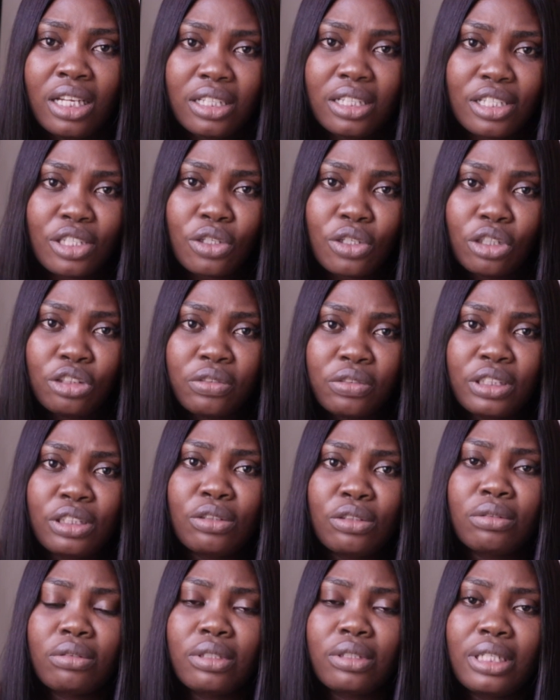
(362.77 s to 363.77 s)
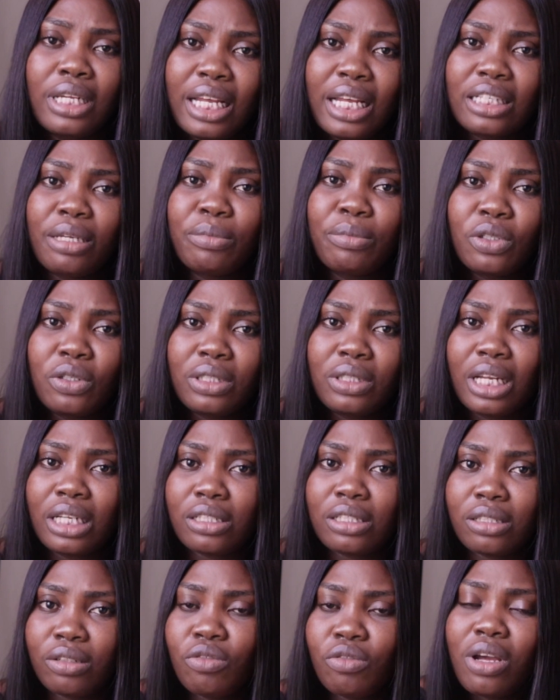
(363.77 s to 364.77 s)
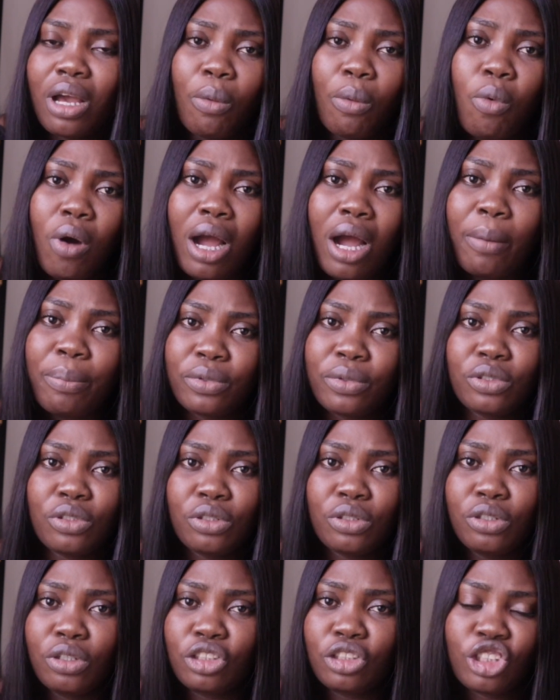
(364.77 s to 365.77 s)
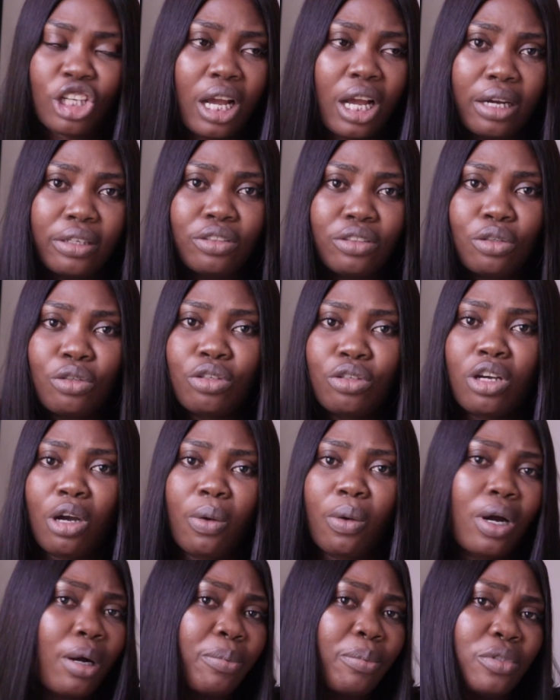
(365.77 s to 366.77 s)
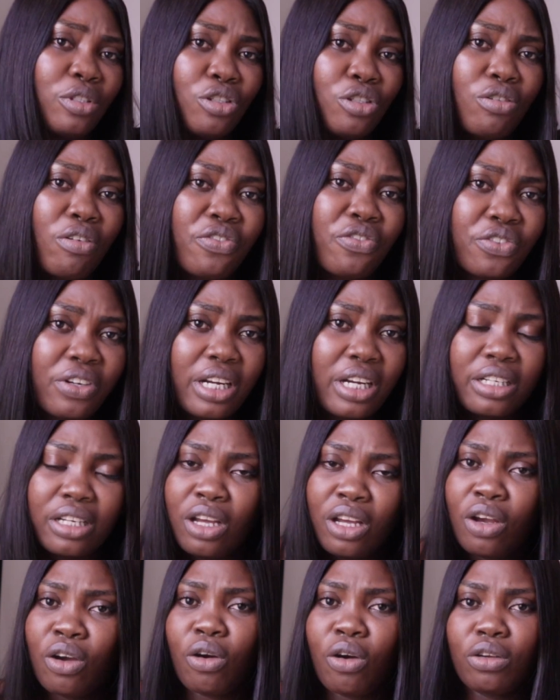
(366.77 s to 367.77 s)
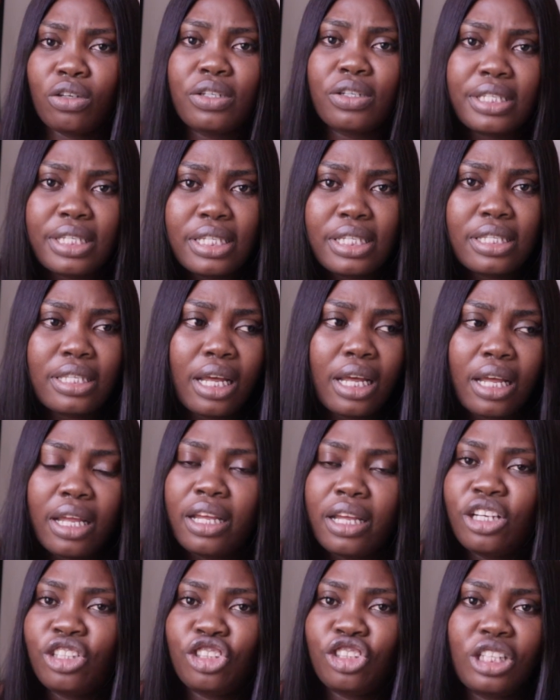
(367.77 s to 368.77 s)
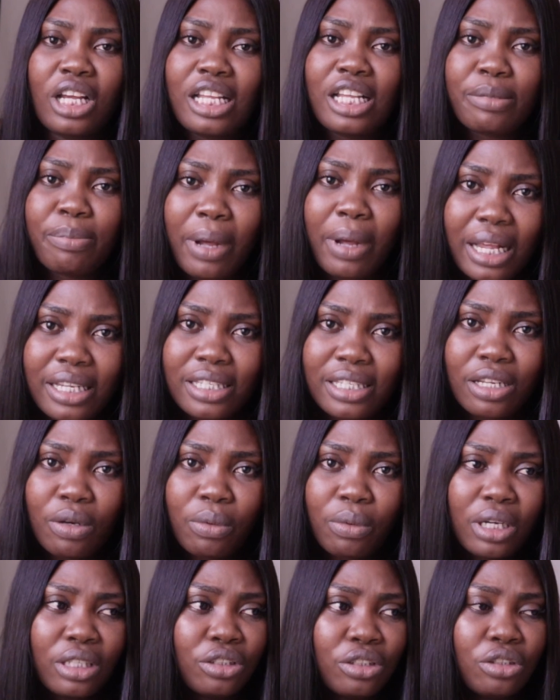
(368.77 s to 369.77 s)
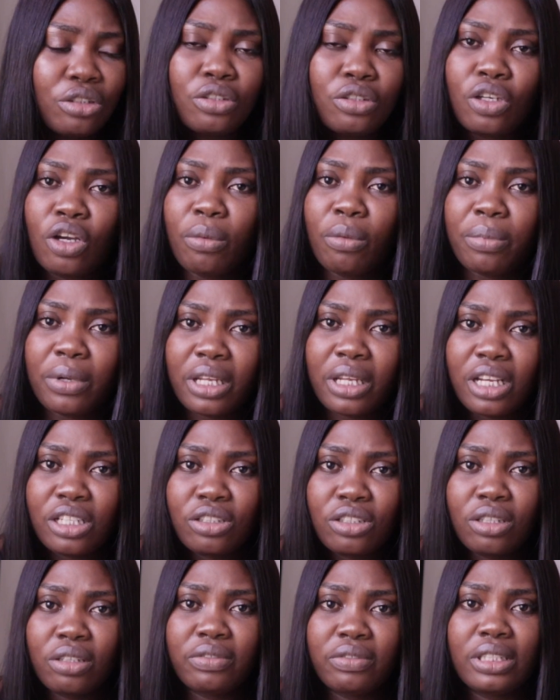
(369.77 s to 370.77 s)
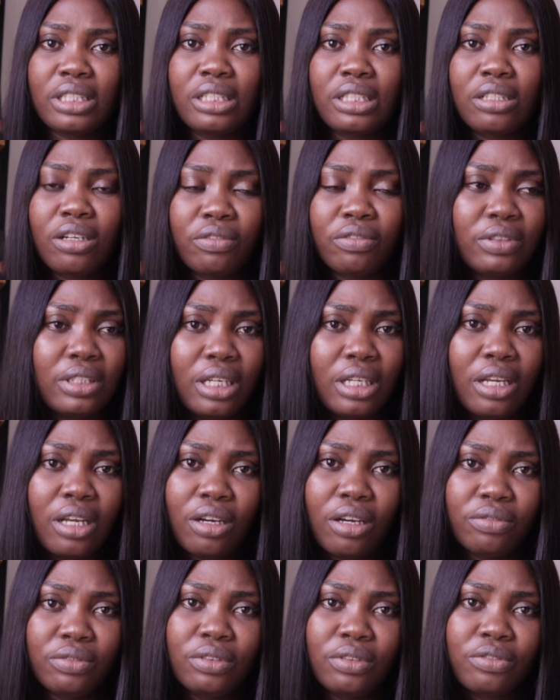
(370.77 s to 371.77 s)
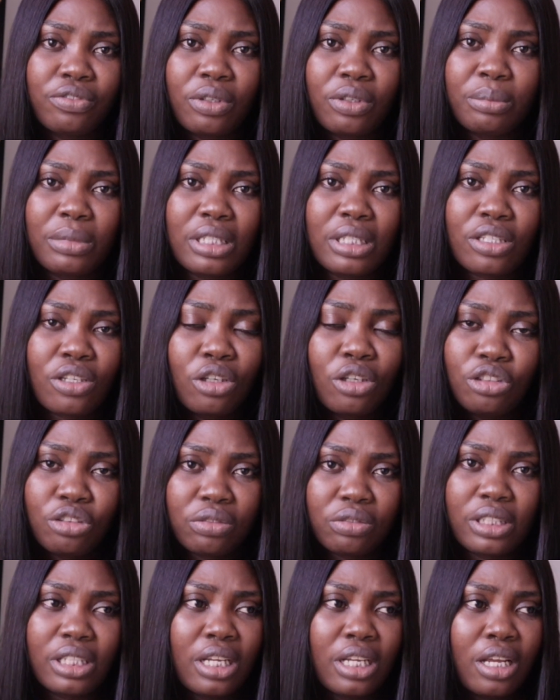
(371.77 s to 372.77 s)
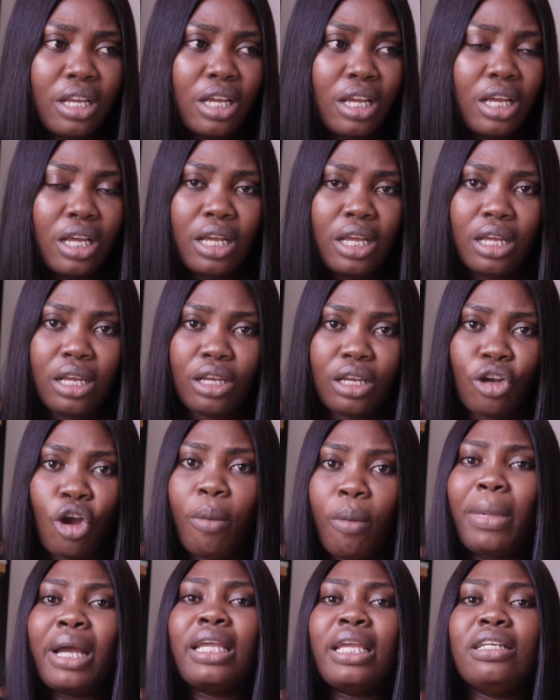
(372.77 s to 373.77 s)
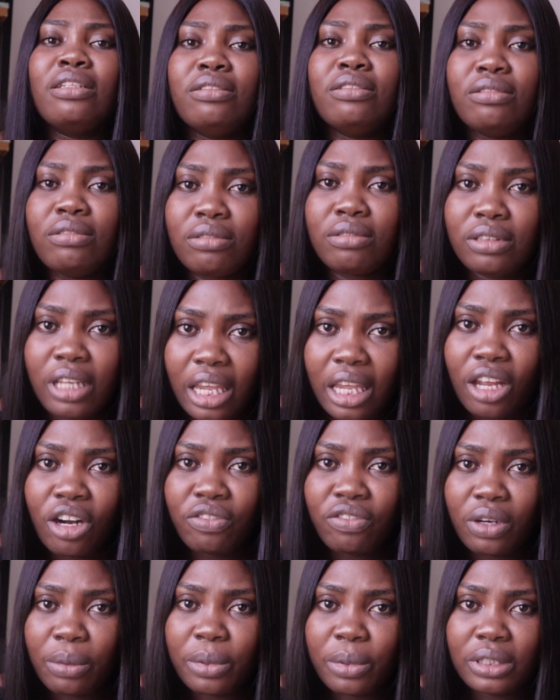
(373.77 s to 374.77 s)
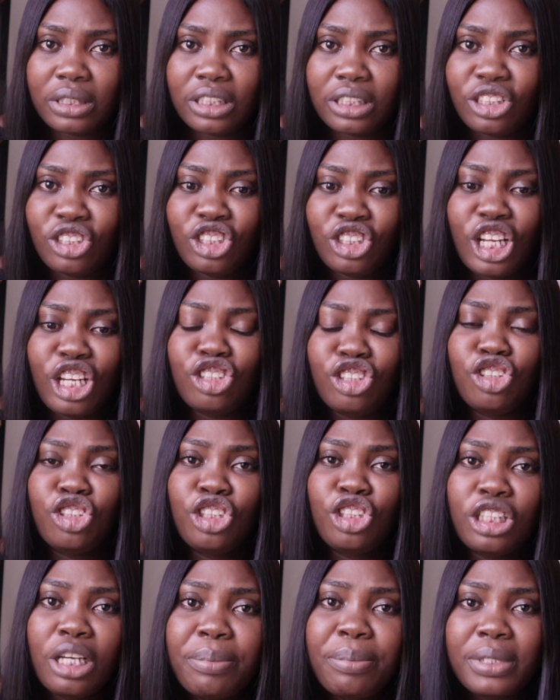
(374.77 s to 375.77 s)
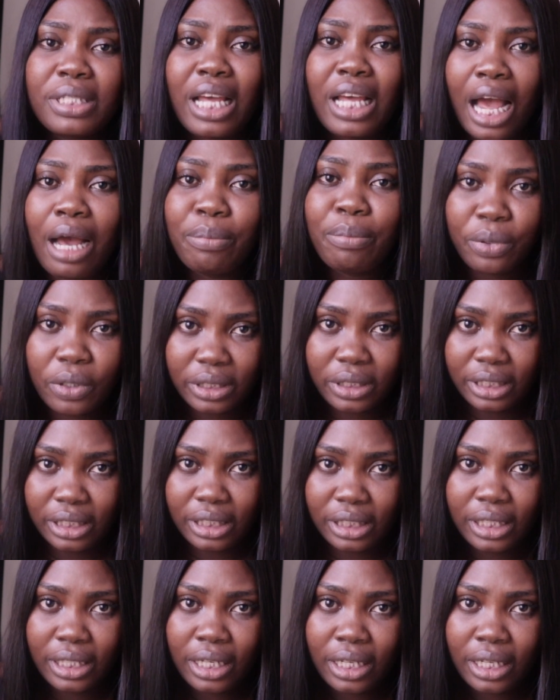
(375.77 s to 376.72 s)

surgery to let them know that look at what happened to your child, or look at what happened to your friend or your sister. She has passed away due to complication from the surgery. Come and take care of her body. They shipped her body